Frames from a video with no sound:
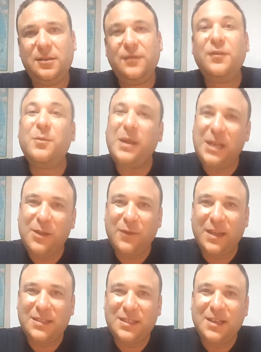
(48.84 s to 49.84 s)
For many of
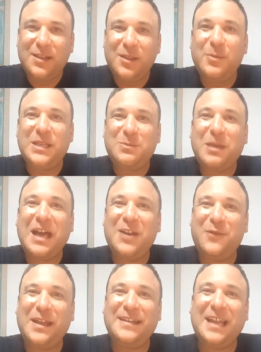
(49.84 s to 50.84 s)
us, the best part
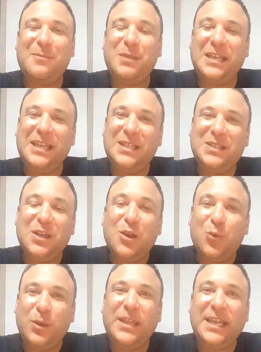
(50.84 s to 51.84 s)
of our day begins
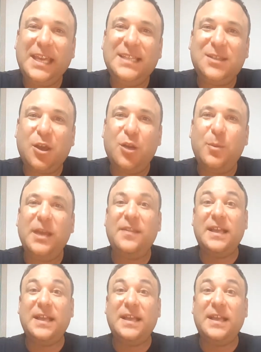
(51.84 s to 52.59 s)
when the kids go to bed.